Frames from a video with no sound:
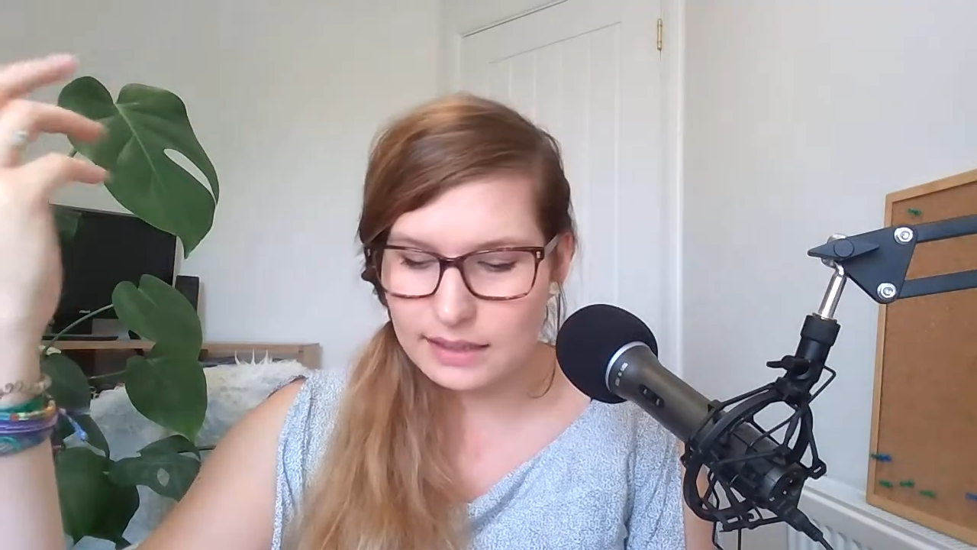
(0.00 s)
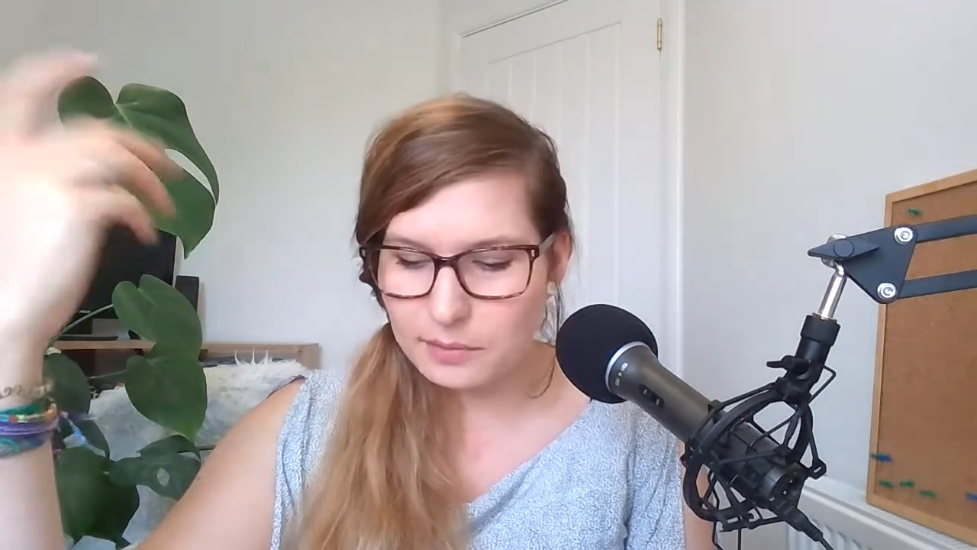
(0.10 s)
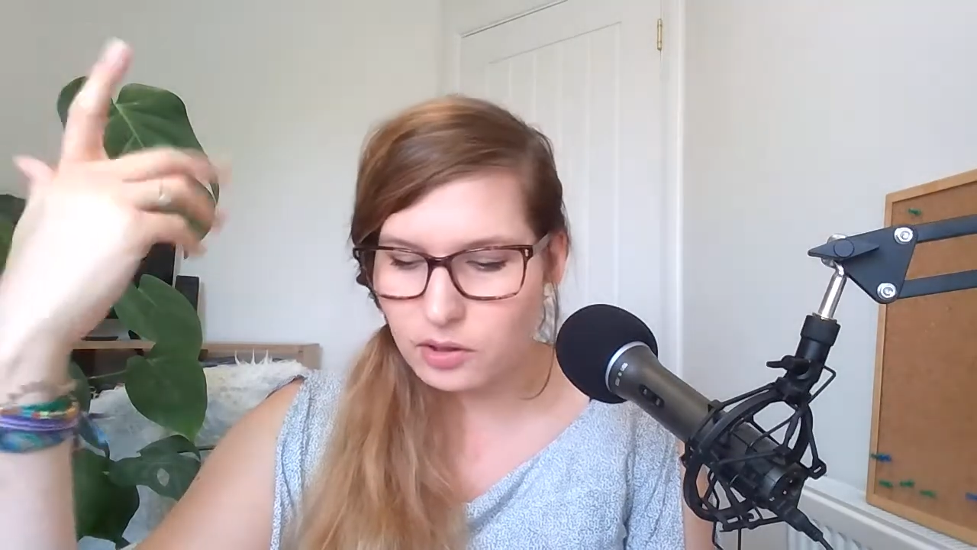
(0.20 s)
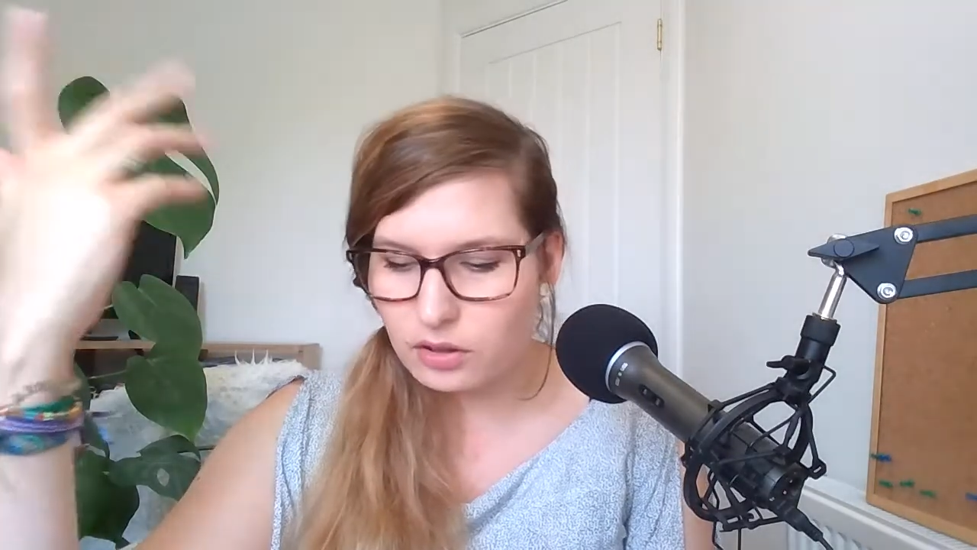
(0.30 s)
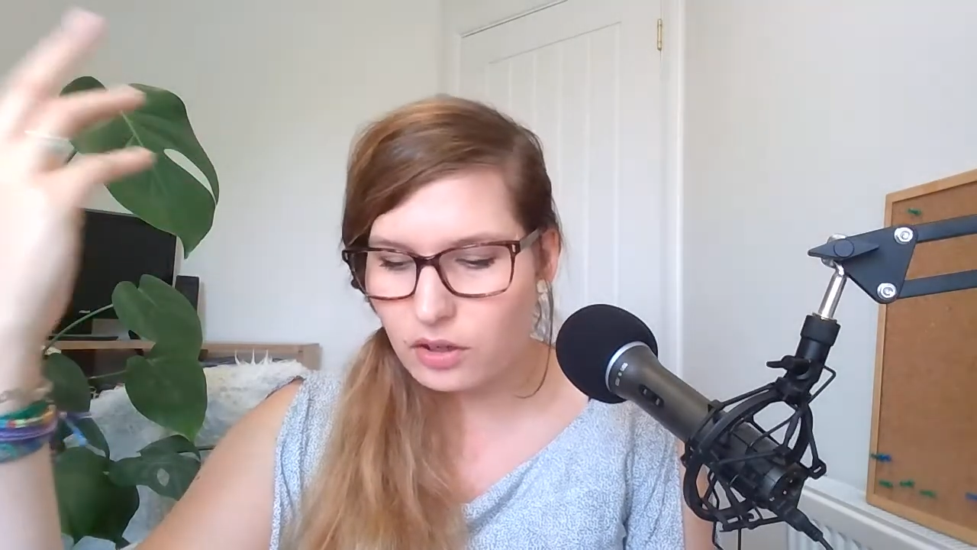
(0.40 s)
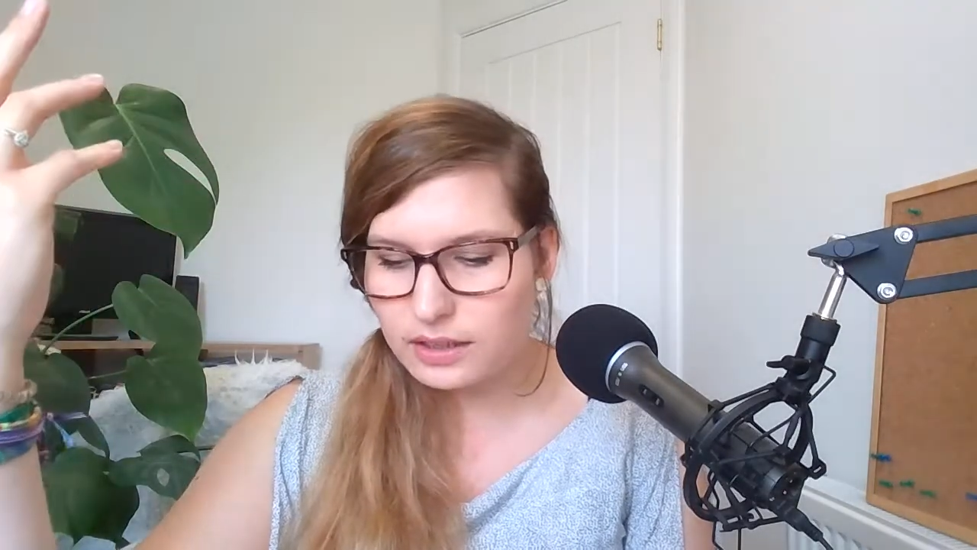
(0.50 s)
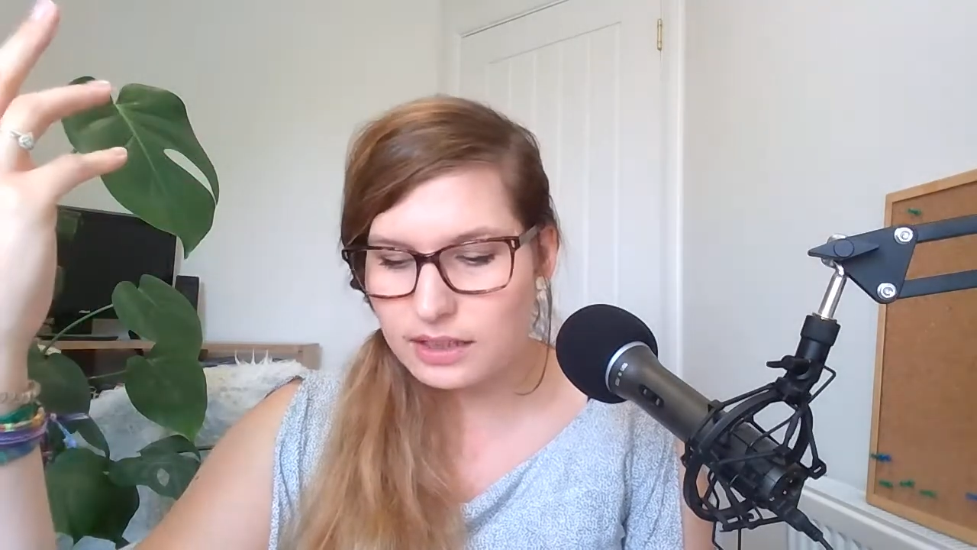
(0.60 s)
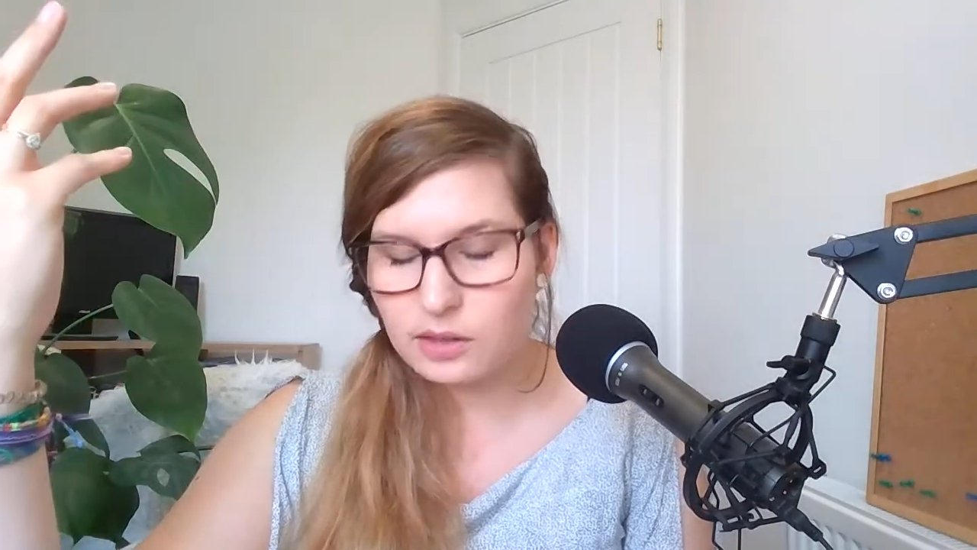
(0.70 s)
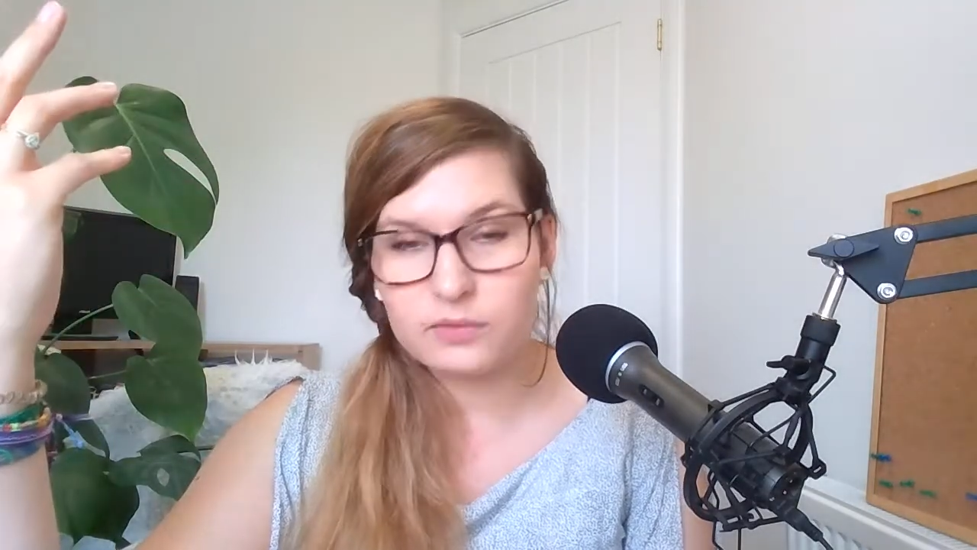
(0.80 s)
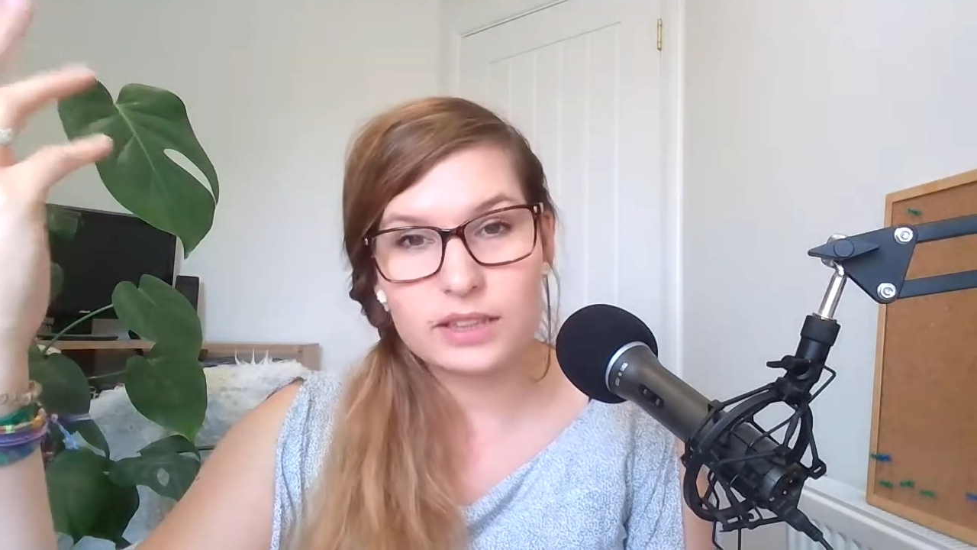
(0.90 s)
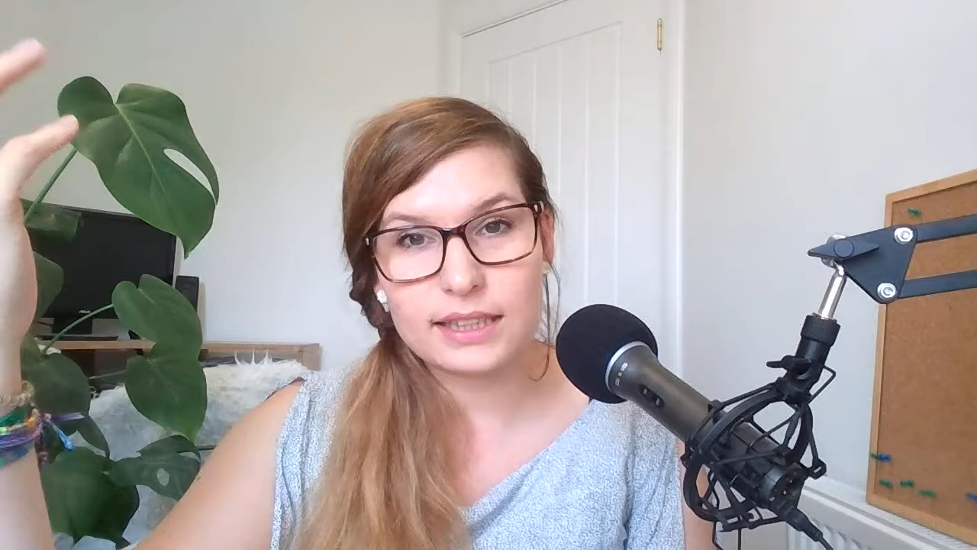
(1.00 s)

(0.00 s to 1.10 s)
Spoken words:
I'm not going to go into the obvious